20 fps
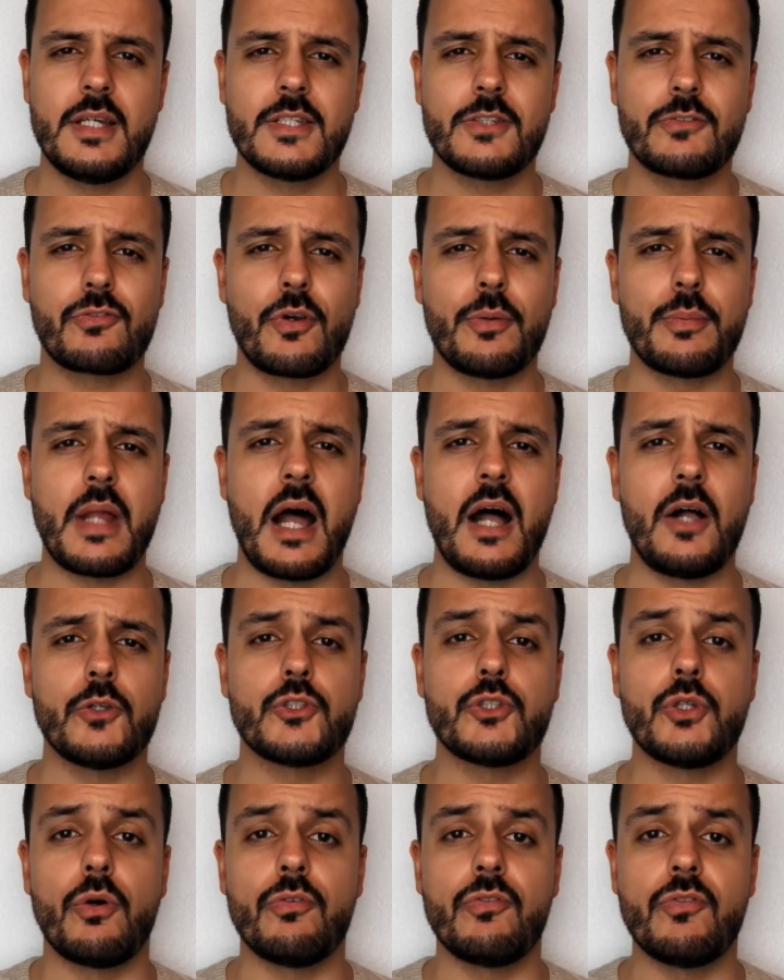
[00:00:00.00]
is from the
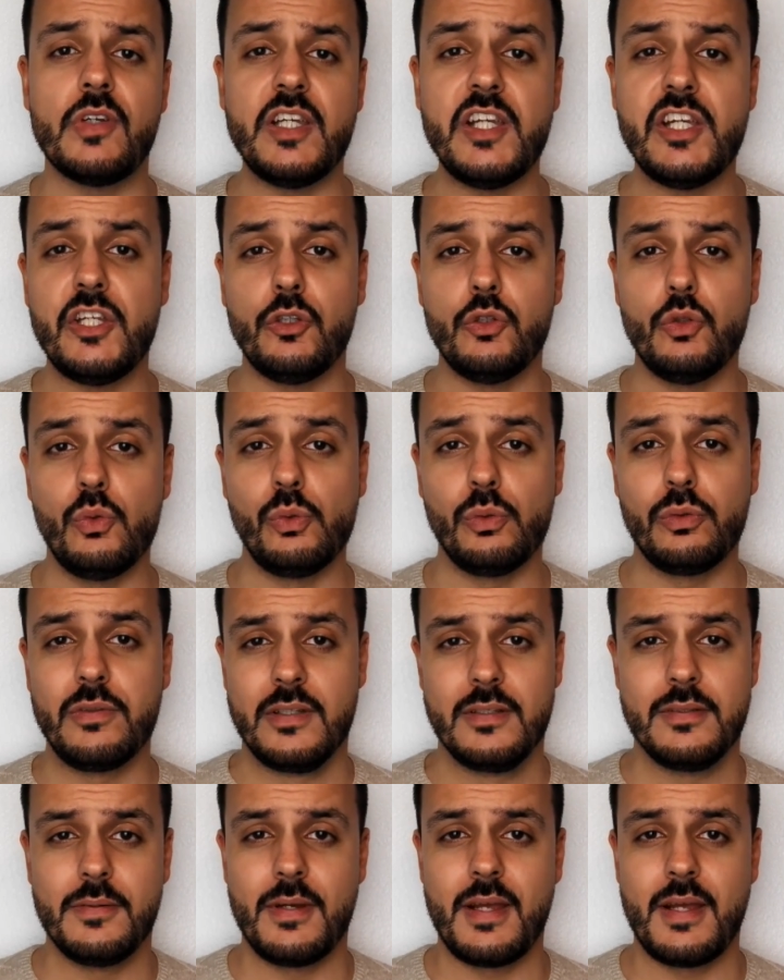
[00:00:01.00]
house of Indult,